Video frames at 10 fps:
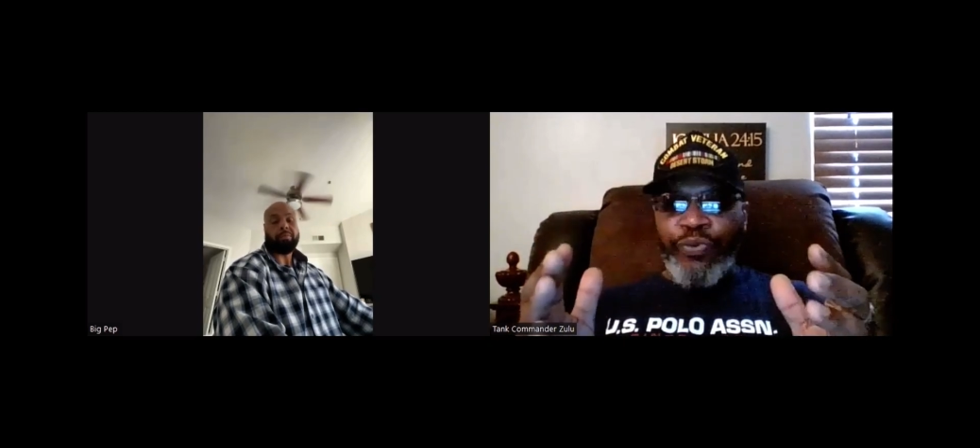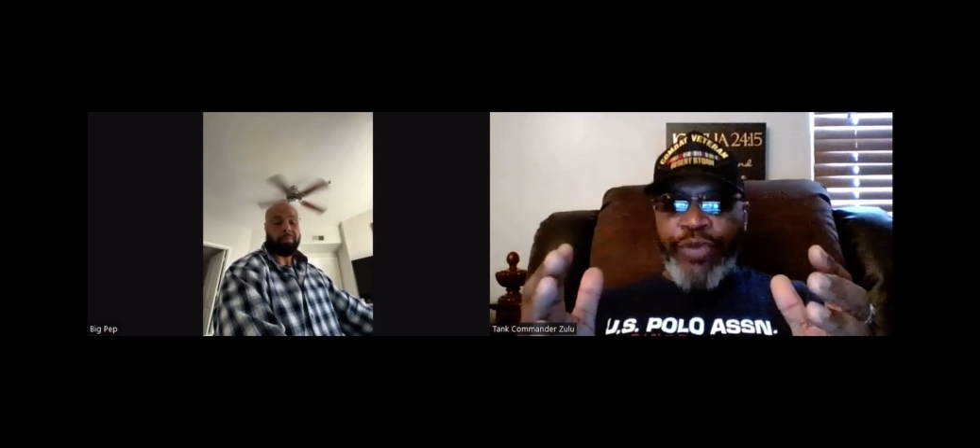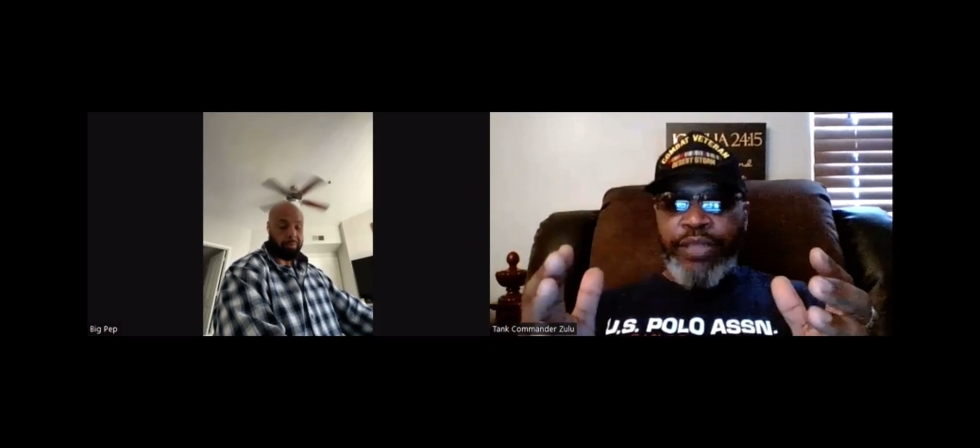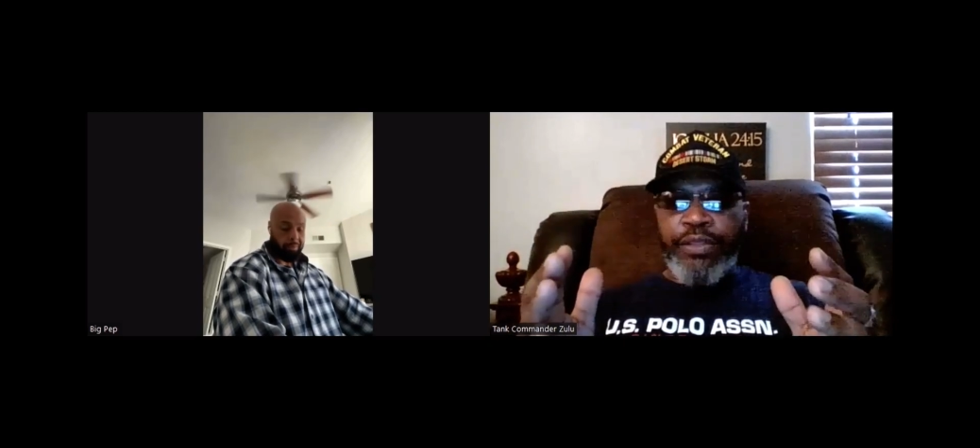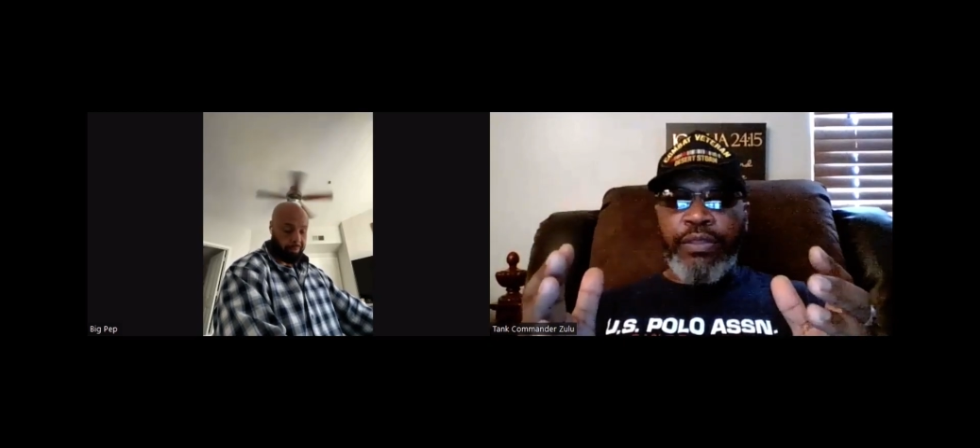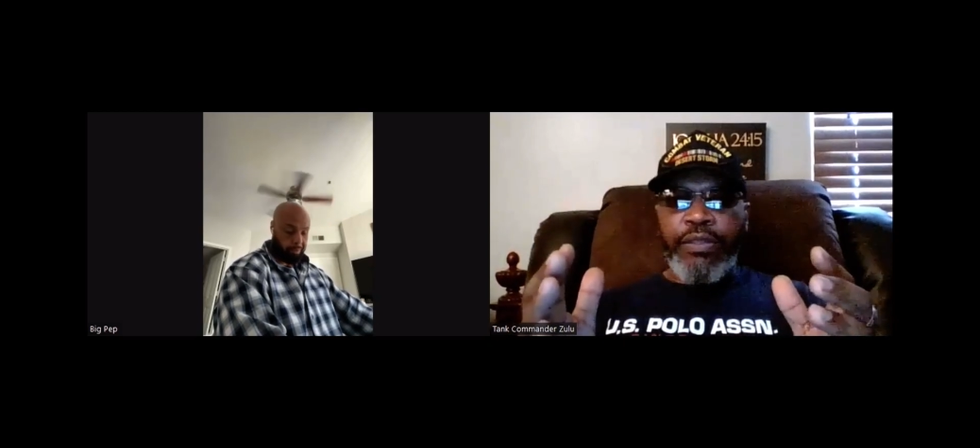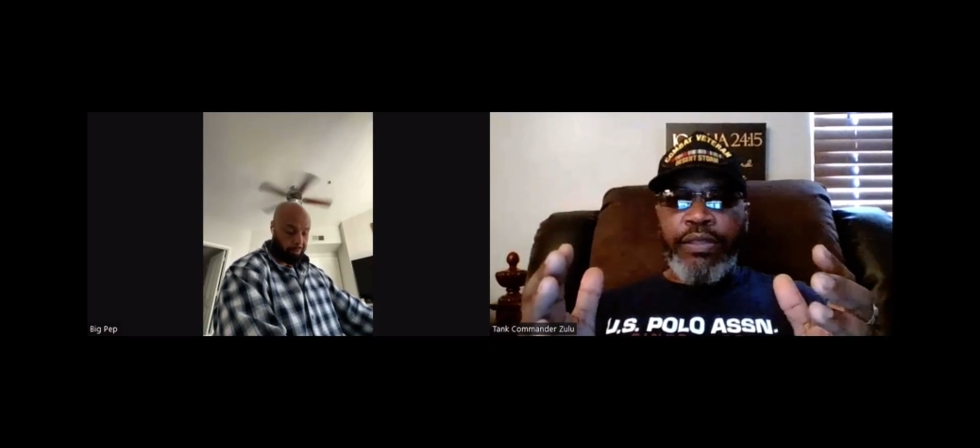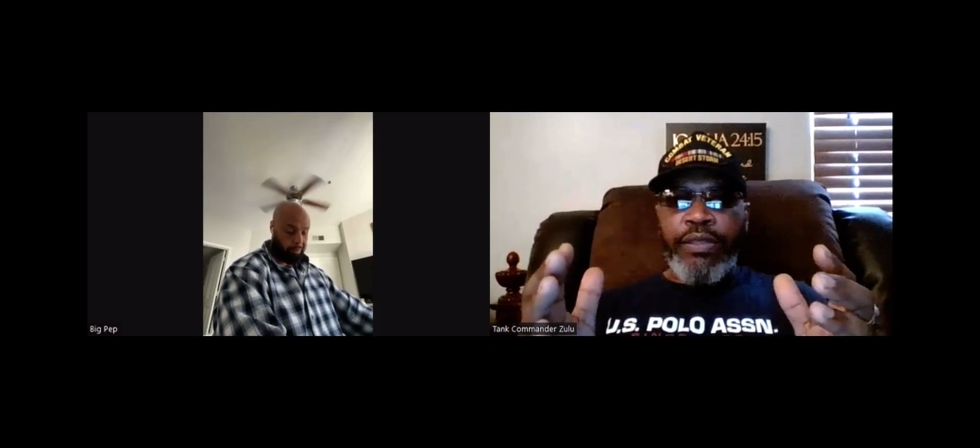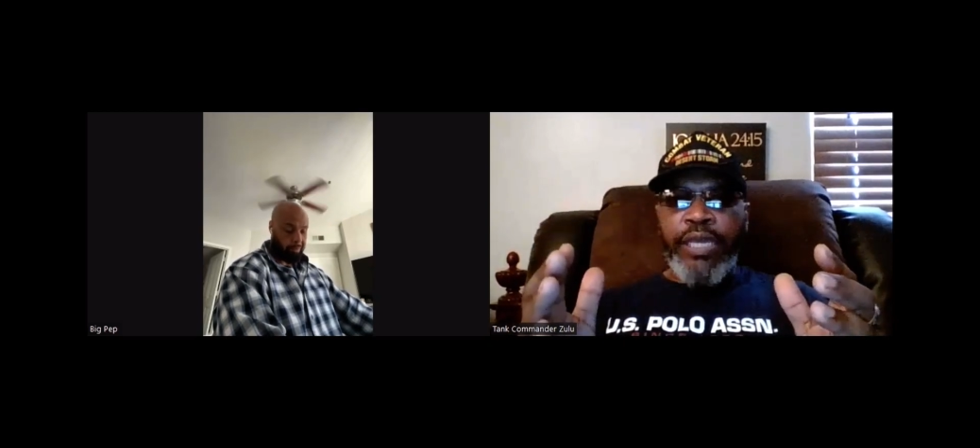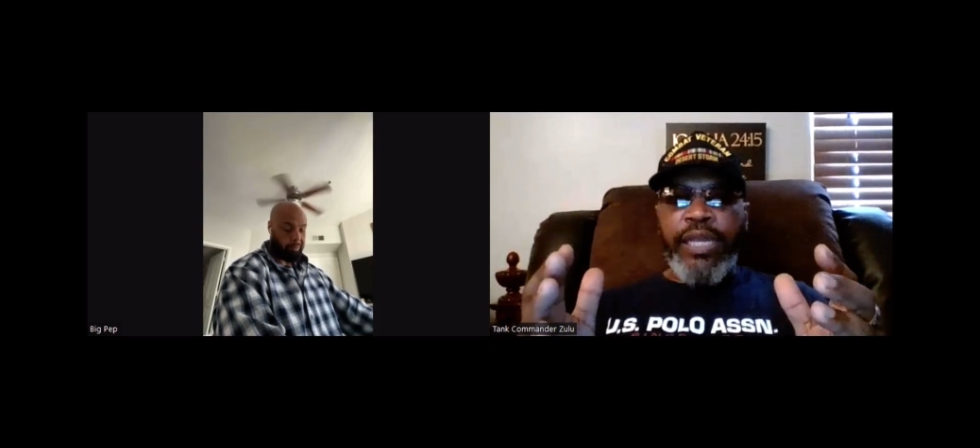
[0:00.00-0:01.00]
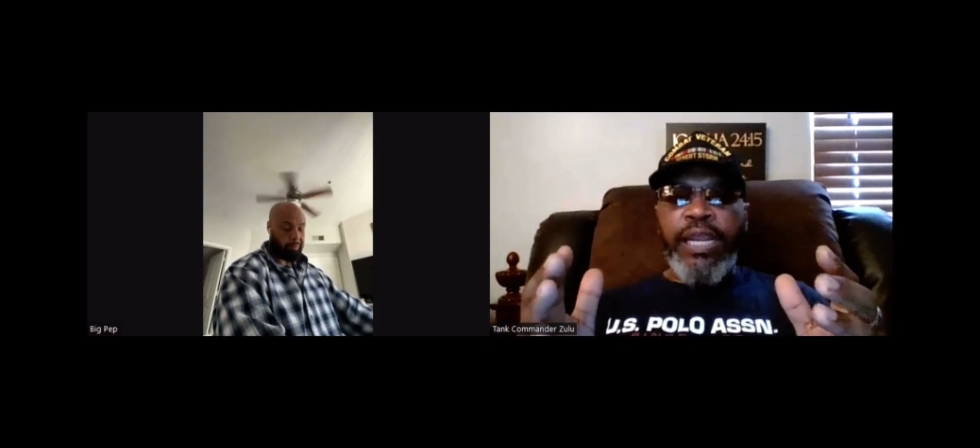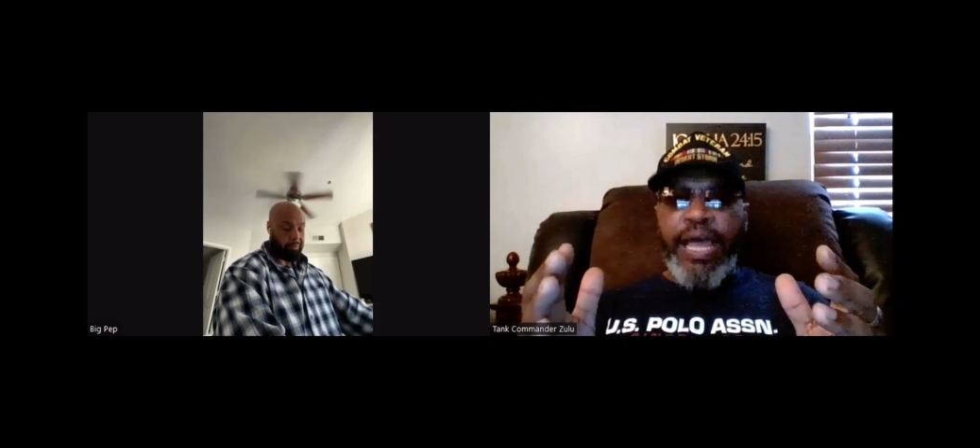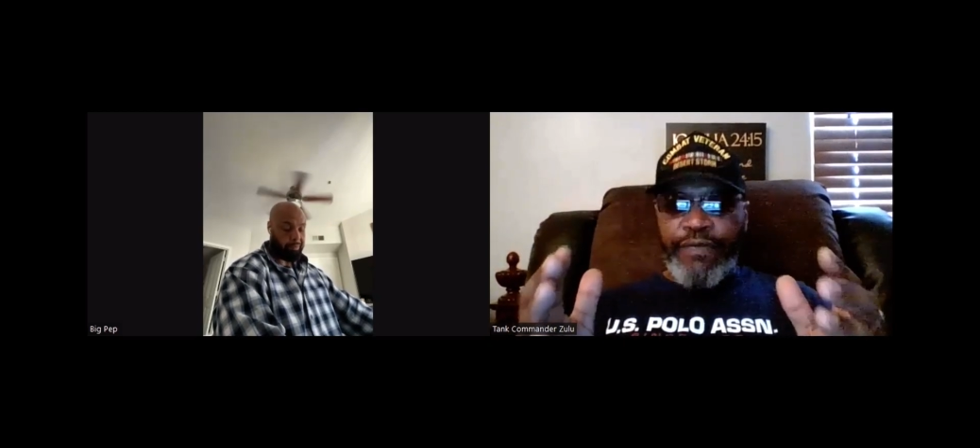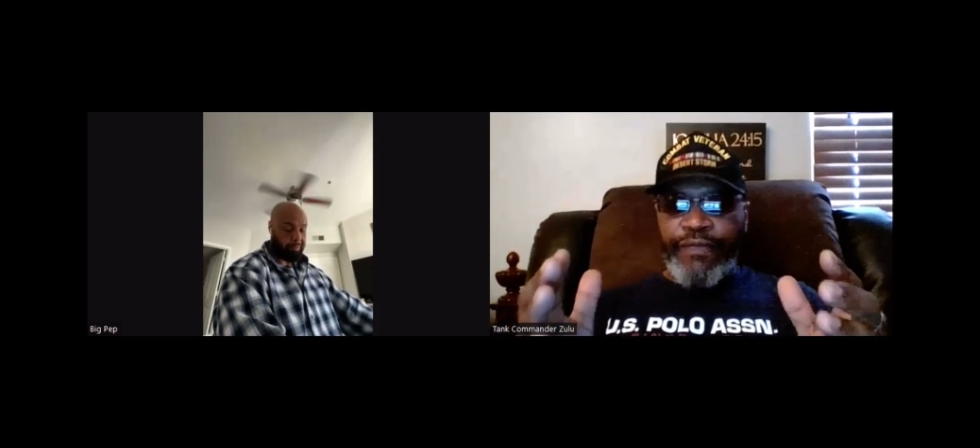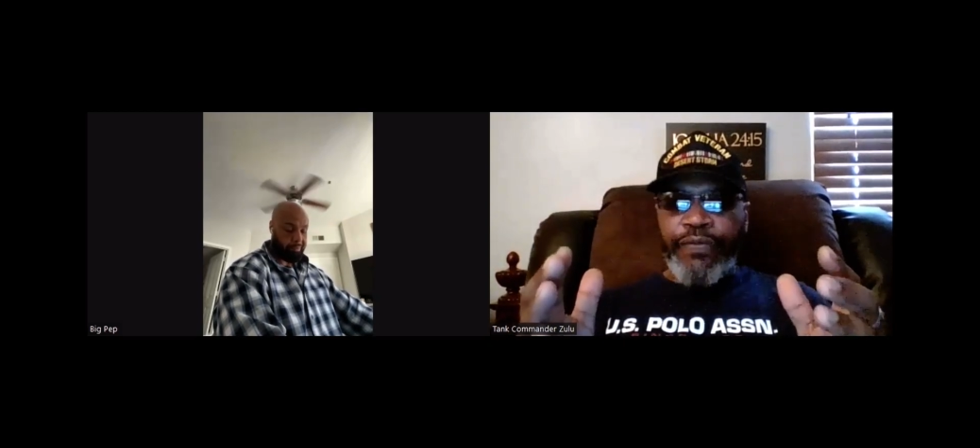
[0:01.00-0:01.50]
with in
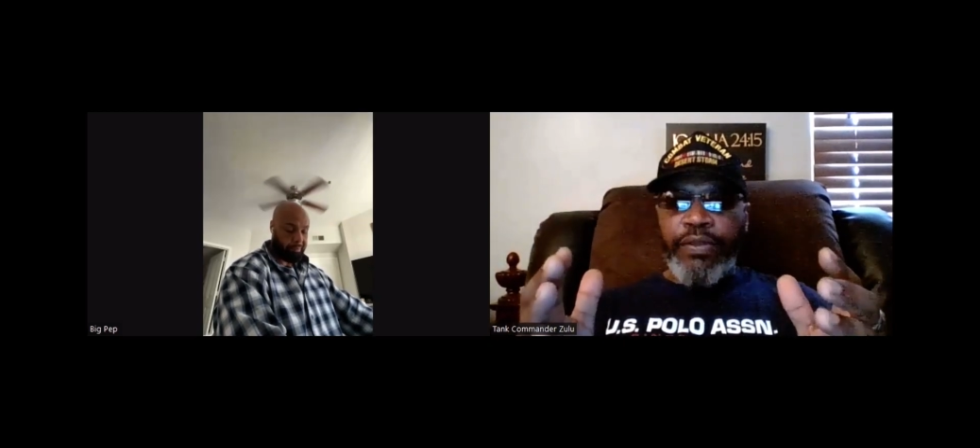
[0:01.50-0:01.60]
life.